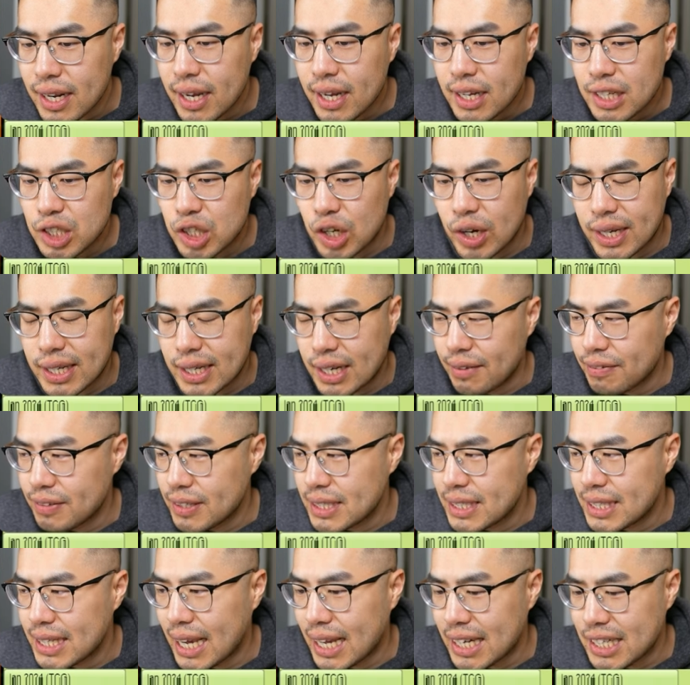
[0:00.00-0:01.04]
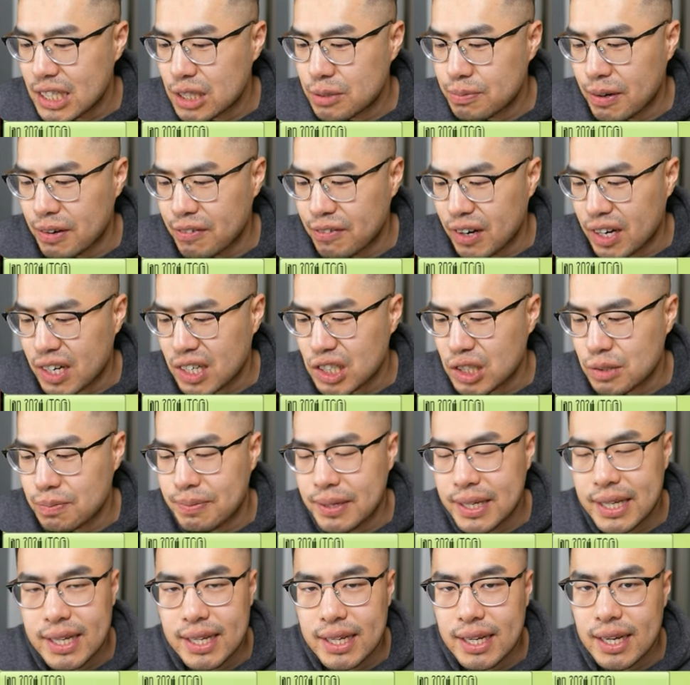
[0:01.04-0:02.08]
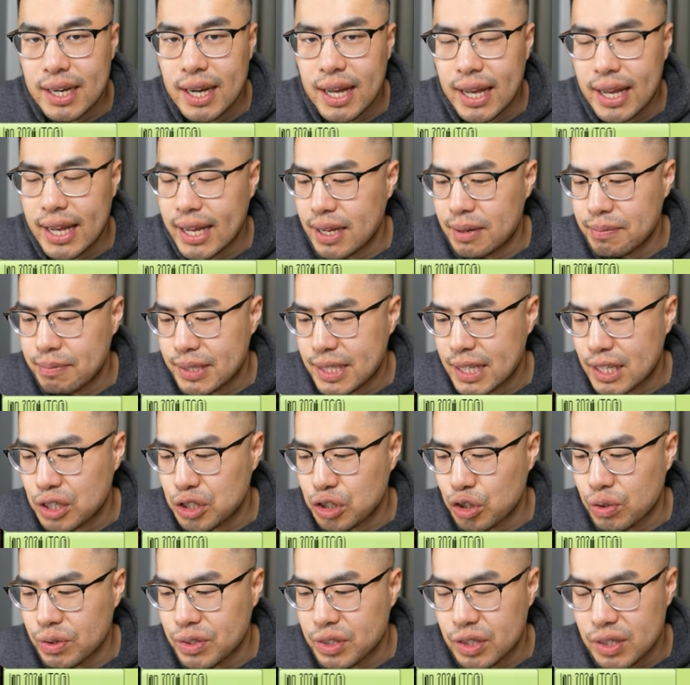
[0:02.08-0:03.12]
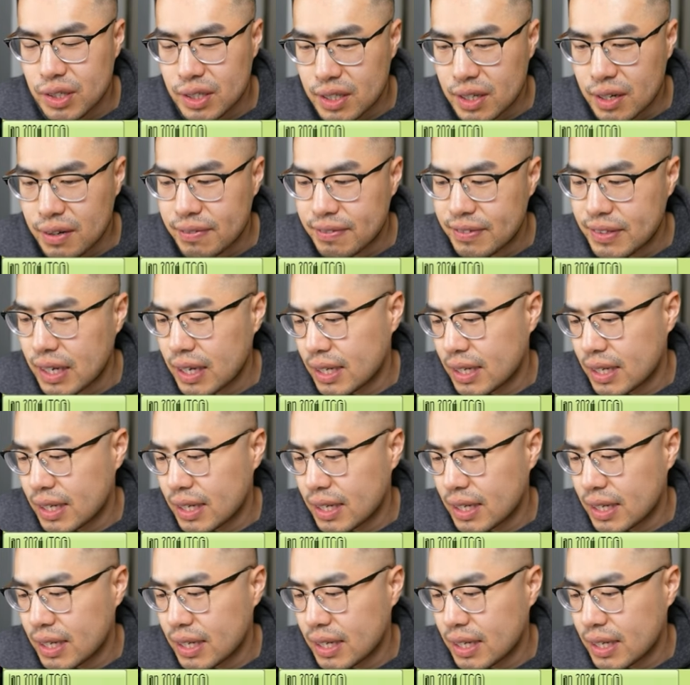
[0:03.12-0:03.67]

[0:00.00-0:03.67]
So I could definitely see Anti-Spell Fragrance being a potential alternative.